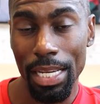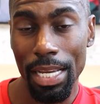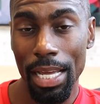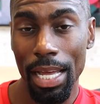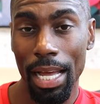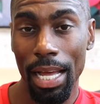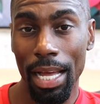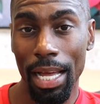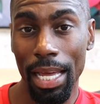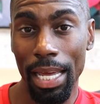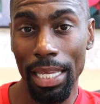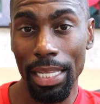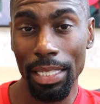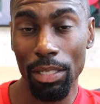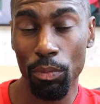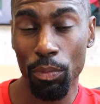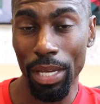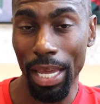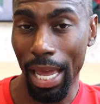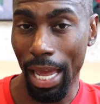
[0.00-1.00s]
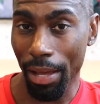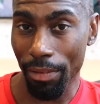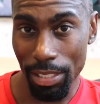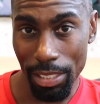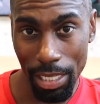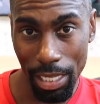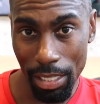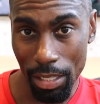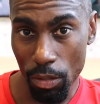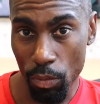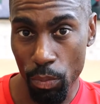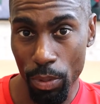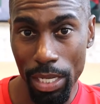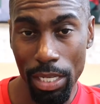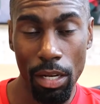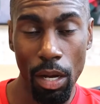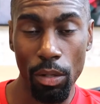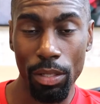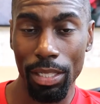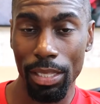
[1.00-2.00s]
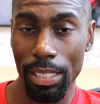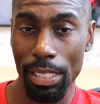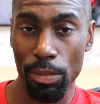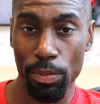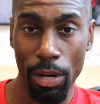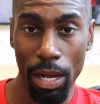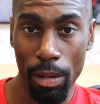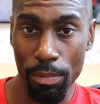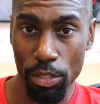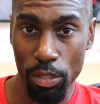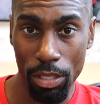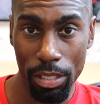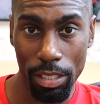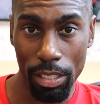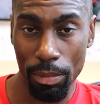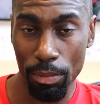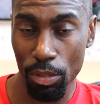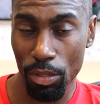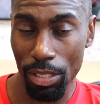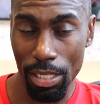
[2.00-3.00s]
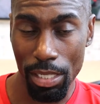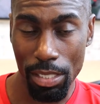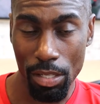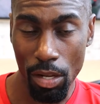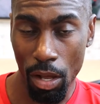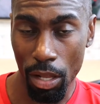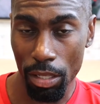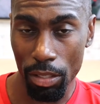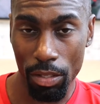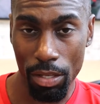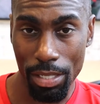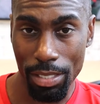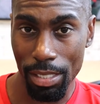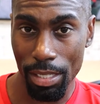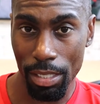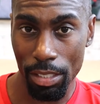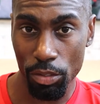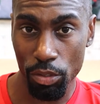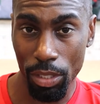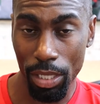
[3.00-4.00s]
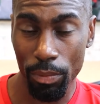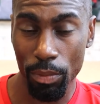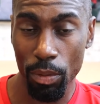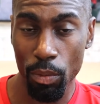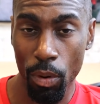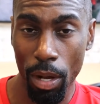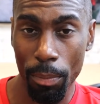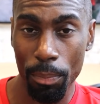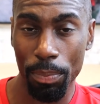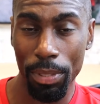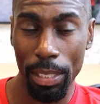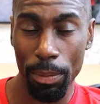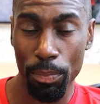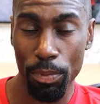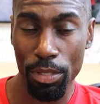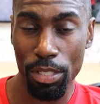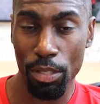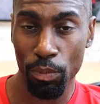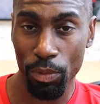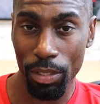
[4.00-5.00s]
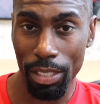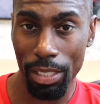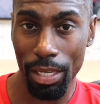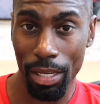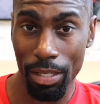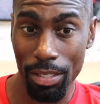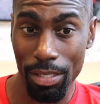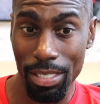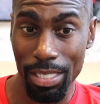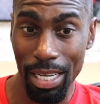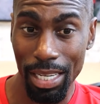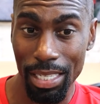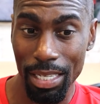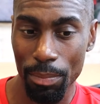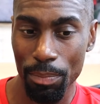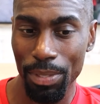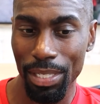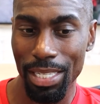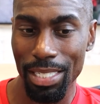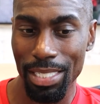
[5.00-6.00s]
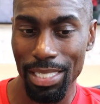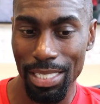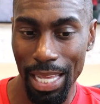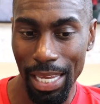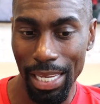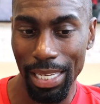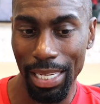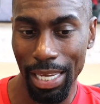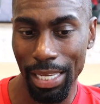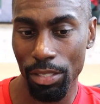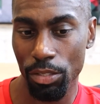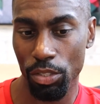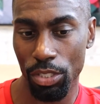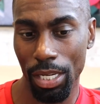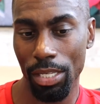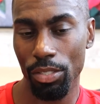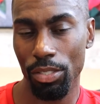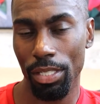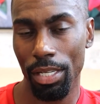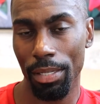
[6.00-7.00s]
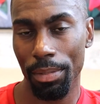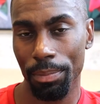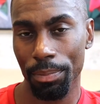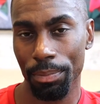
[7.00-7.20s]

And we have the data. We know that these problems are in communities all across the country, and we want people to really understand it because they can change it.